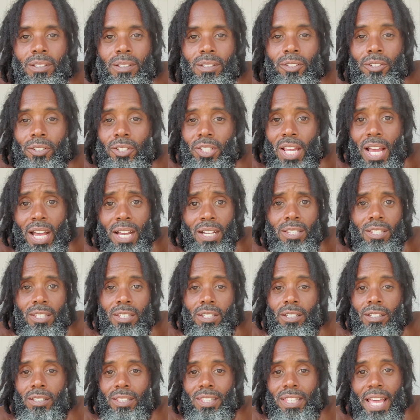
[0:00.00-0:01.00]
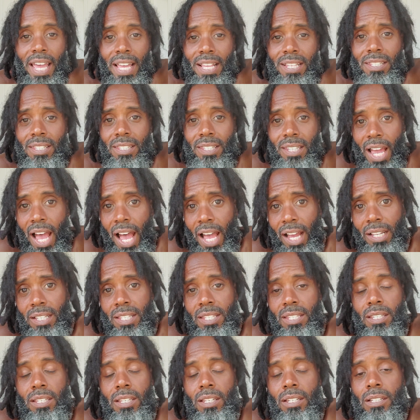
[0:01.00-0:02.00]
you're toxic. That's
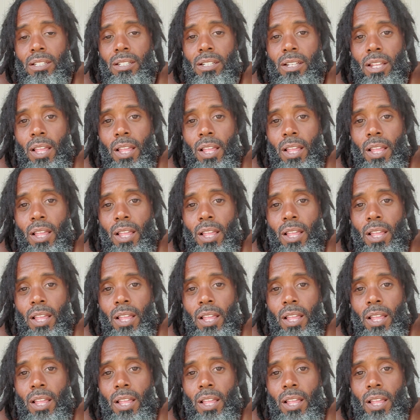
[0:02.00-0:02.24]
toxic.